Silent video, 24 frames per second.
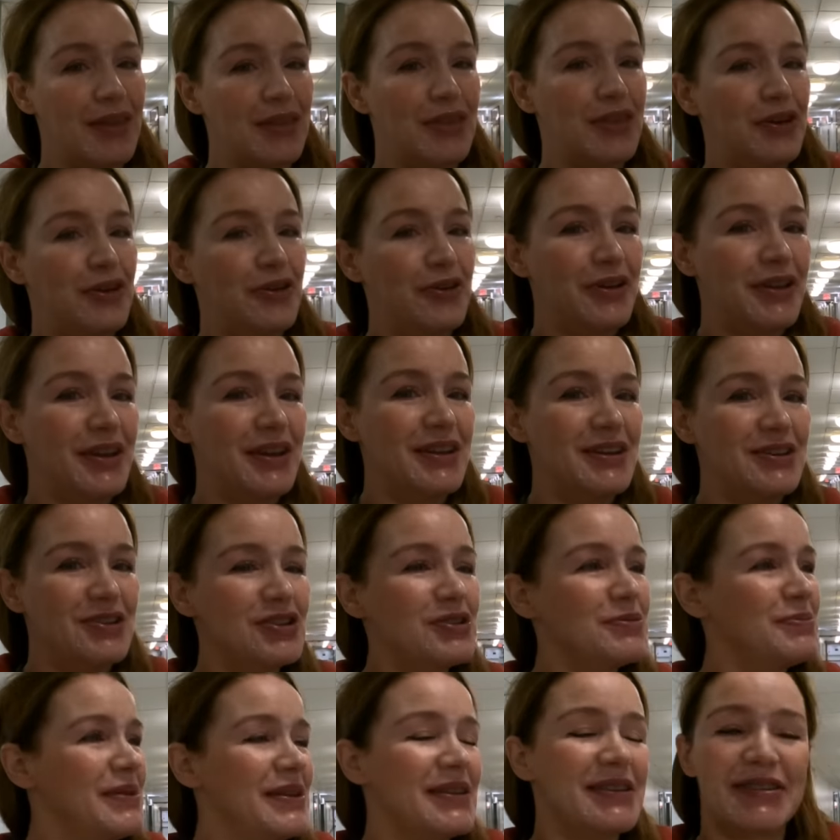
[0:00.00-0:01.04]
they're gonna
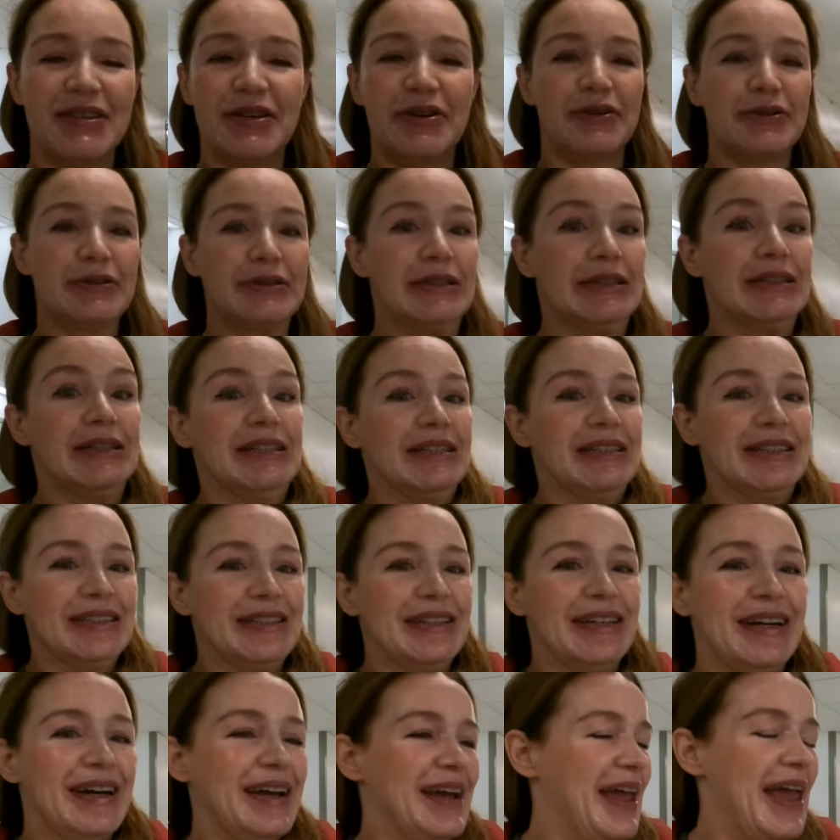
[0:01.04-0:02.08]
induce me, so
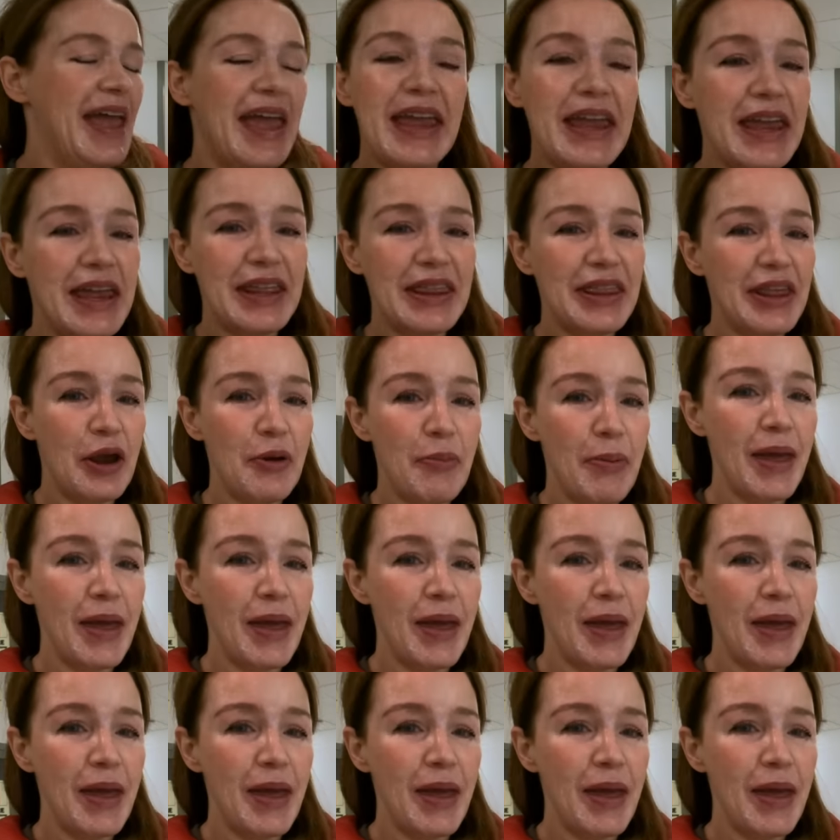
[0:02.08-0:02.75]
hang in there,